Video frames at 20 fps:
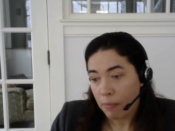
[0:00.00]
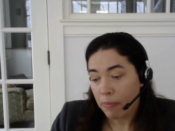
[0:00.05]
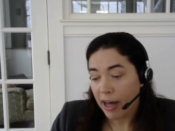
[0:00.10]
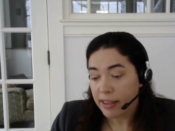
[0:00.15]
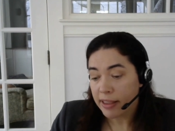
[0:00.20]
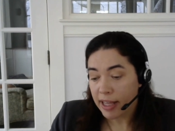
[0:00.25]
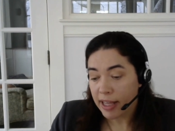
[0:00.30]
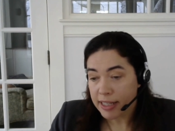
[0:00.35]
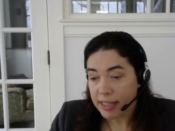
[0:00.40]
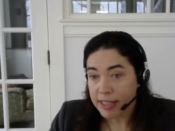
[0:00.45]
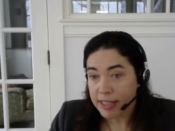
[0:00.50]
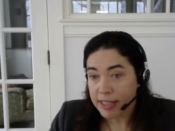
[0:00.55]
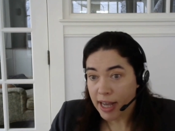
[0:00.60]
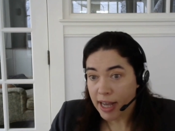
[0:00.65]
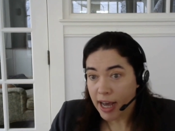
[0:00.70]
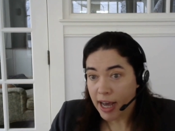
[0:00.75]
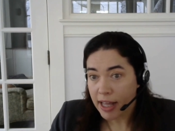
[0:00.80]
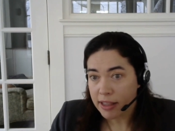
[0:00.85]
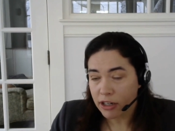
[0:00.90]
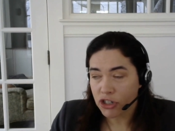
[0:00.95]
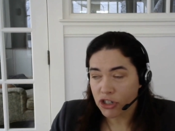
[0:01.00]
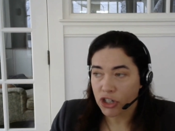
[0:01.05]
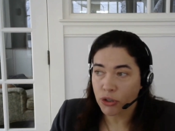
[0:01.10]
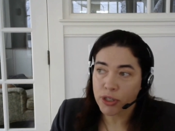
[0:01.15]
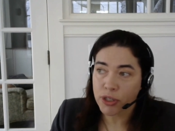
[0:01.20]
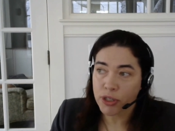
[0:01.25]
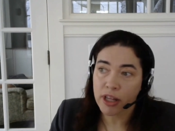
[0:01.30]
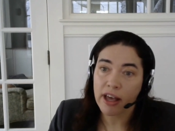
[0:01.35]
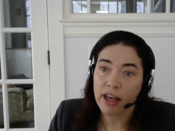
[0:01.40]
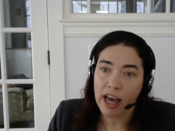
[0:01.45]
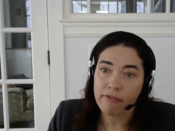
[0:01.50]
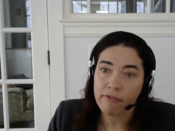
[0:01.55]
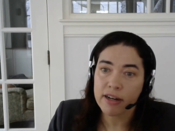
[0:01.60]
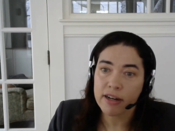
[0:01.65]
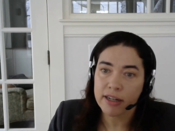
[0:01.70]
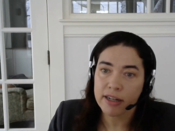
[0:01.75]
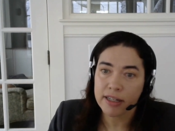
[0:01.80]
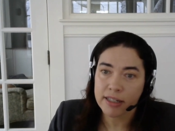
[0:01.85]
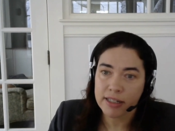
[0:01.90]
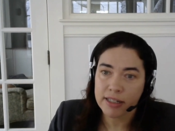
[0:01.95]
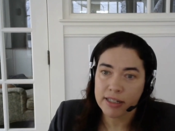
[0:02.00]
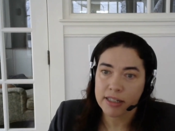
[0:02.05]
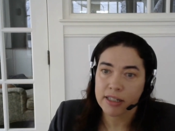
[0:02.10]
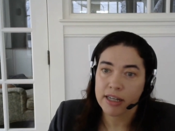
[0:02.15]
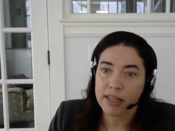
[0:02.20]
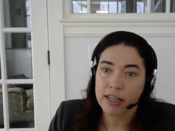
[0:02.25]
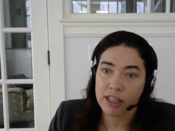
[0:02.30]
But that said, there's also evidence